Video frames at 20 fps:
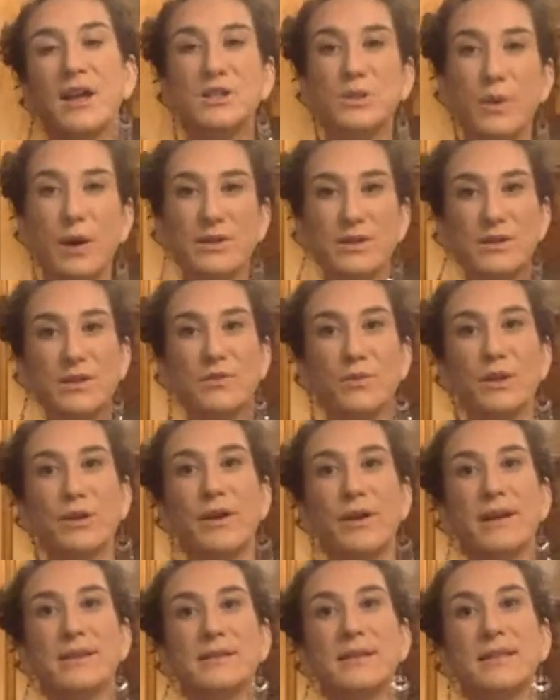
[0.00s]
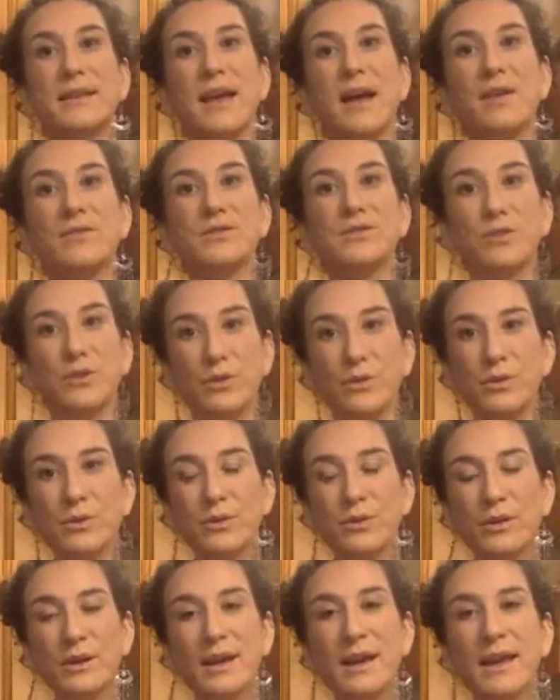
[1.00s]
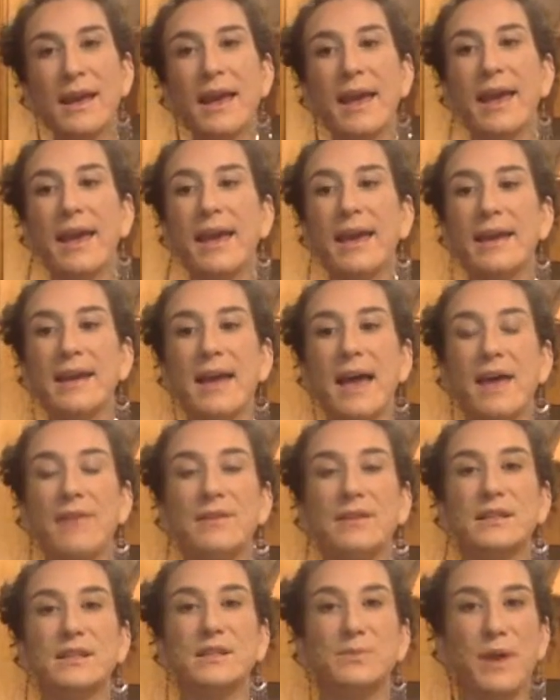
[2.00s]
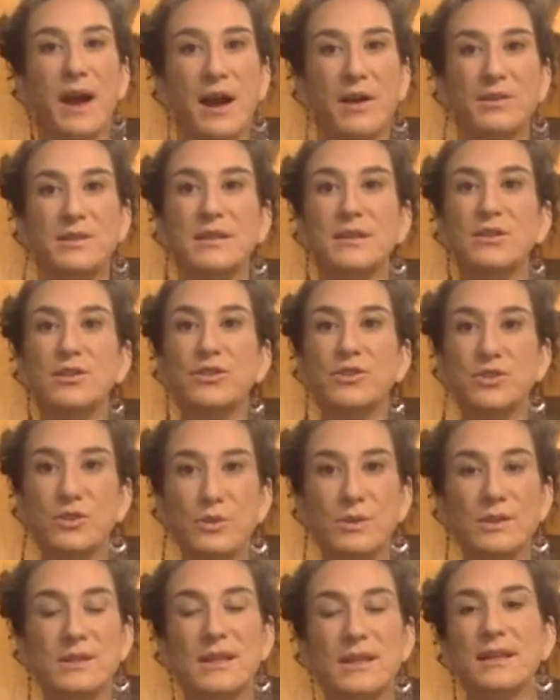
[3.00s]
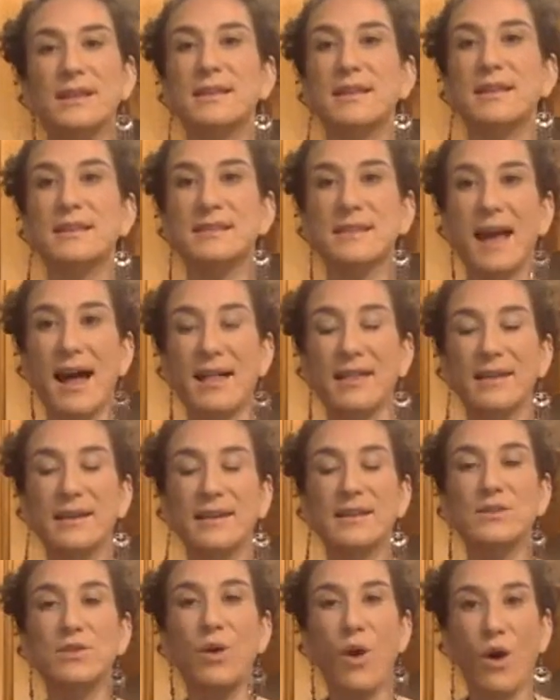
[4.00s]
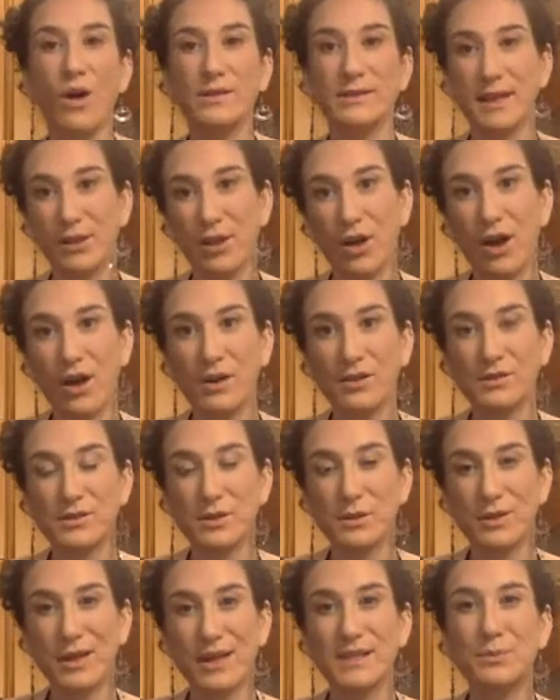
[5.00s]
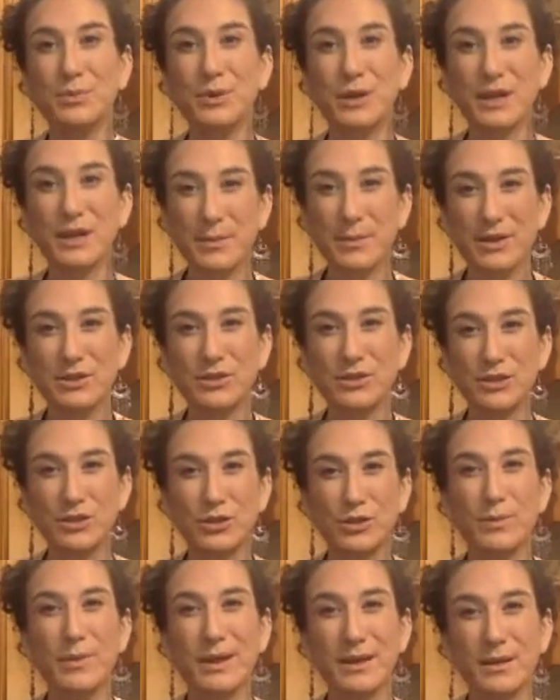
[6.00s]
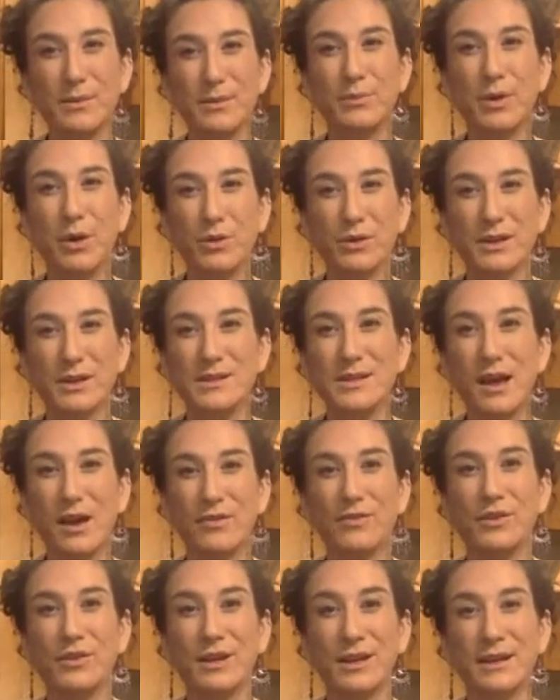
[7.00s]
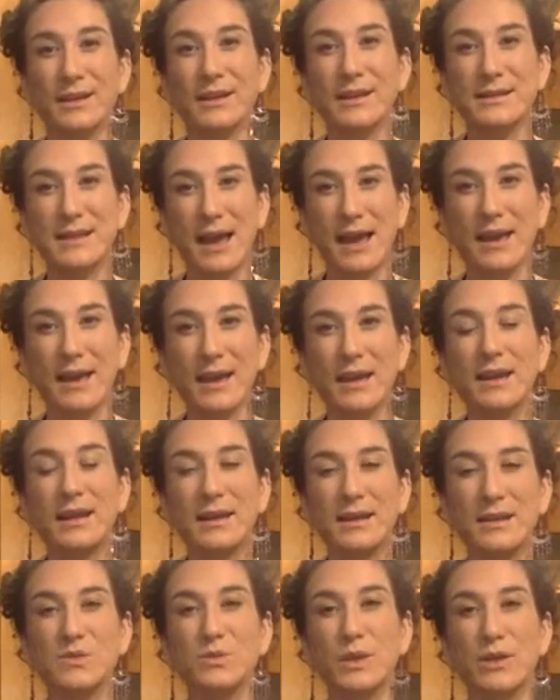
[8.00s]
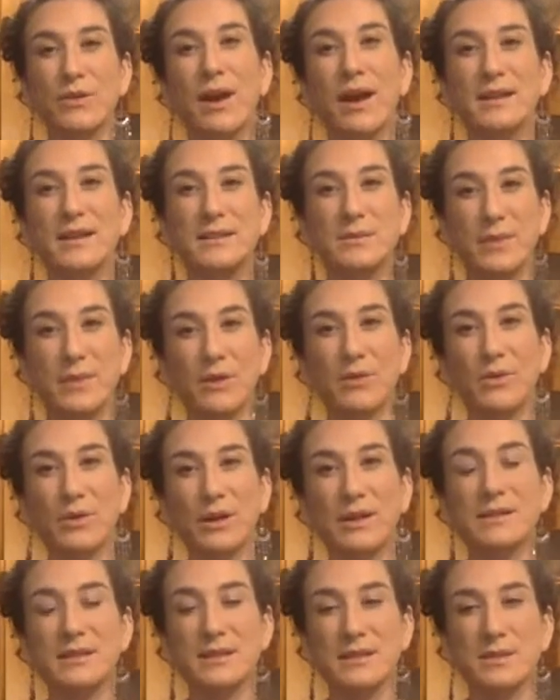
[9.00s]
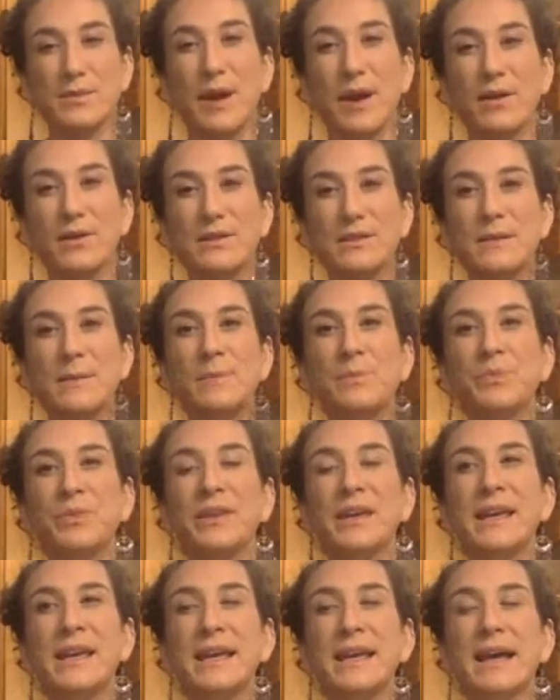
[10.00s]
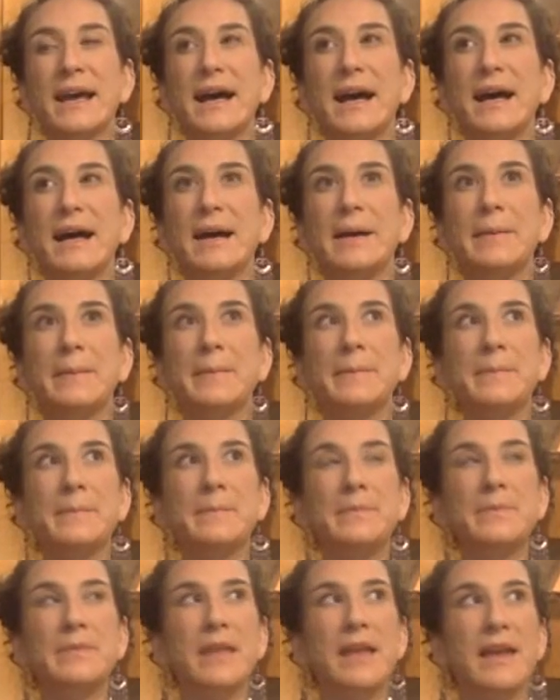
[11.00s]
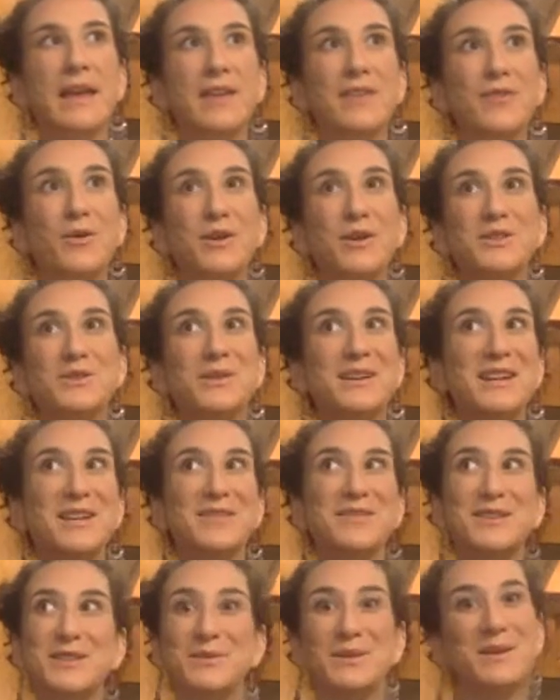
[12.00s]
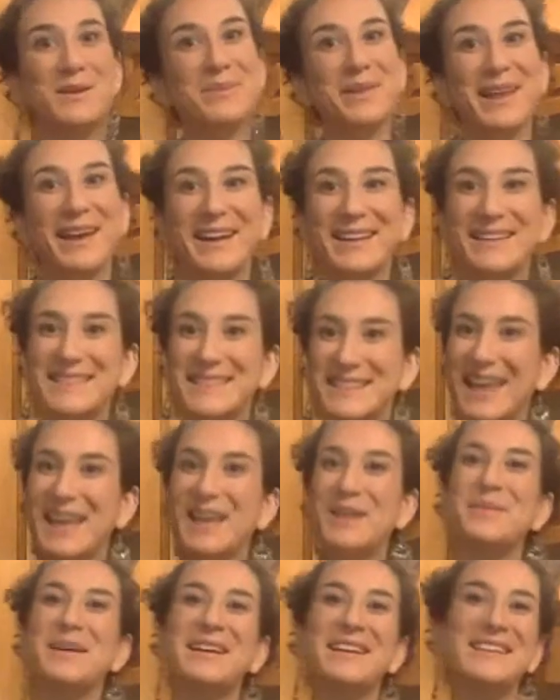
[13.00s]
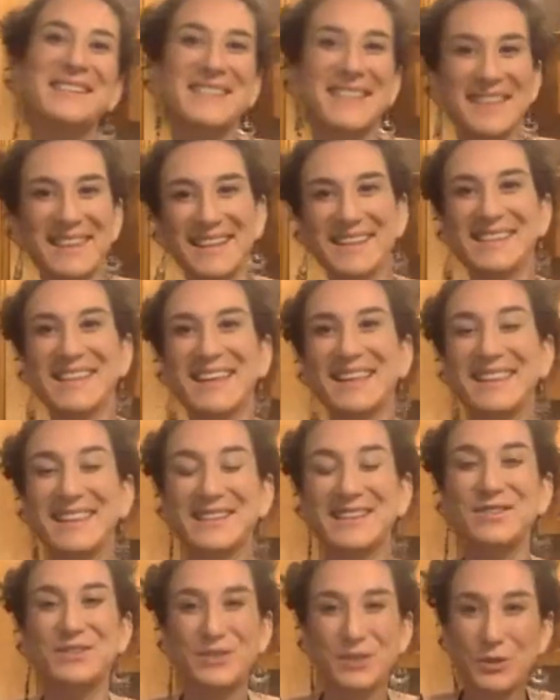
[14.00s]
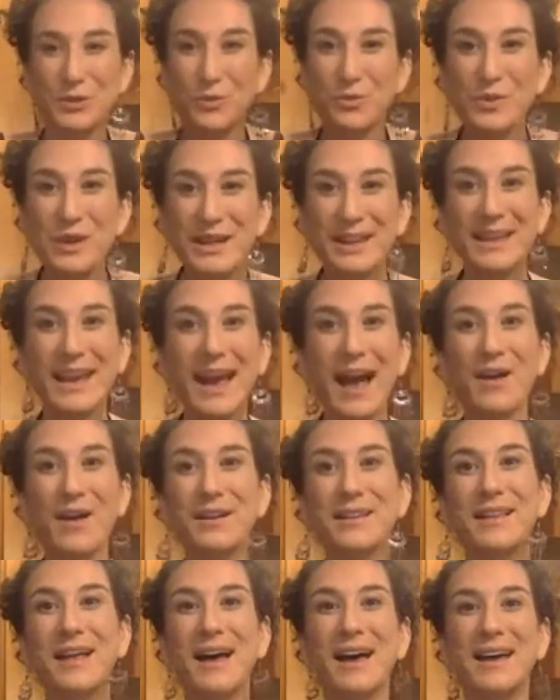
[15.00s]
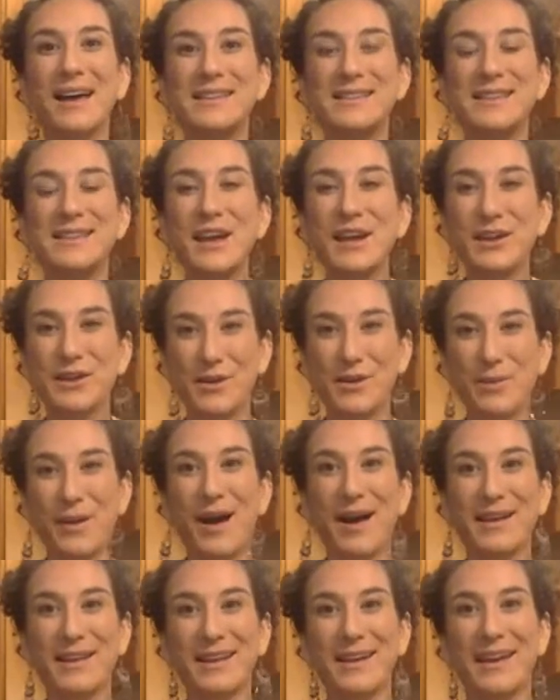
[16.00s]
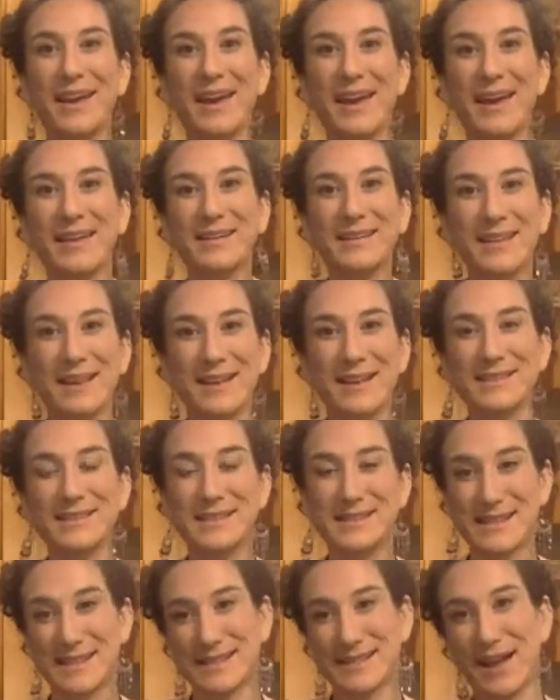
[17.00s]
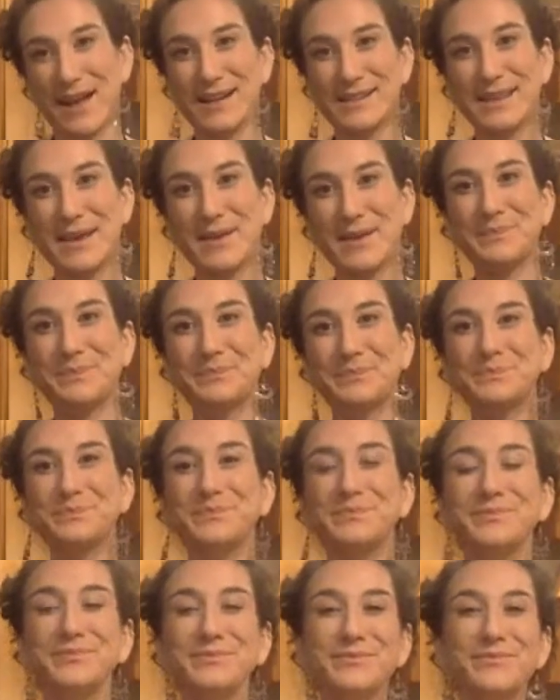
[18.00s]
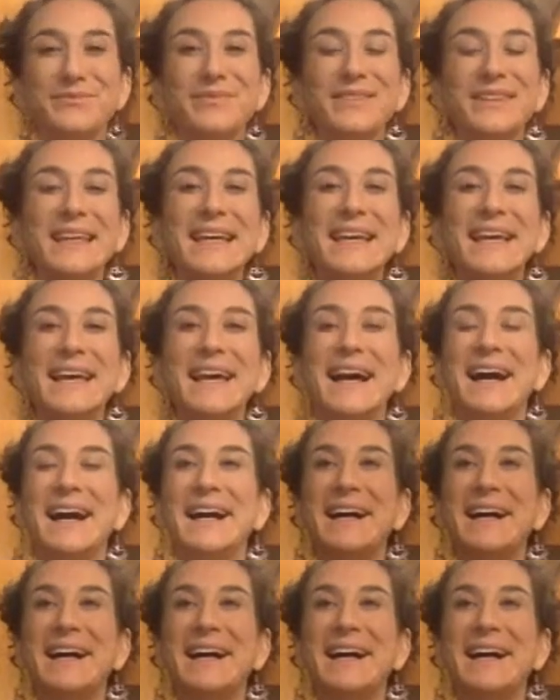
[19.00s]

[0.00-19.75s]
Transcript: two ounces of wheatgrass in the afternoon, and having sprouts in your juices and salads all day long. So that's pretty much the two main components of her healing diet is wheatgrass and microgreens and sprouts. Um, and of course, you can even do implants and enemas and things like this just to really alkalize your body and cleanse and detox it. Is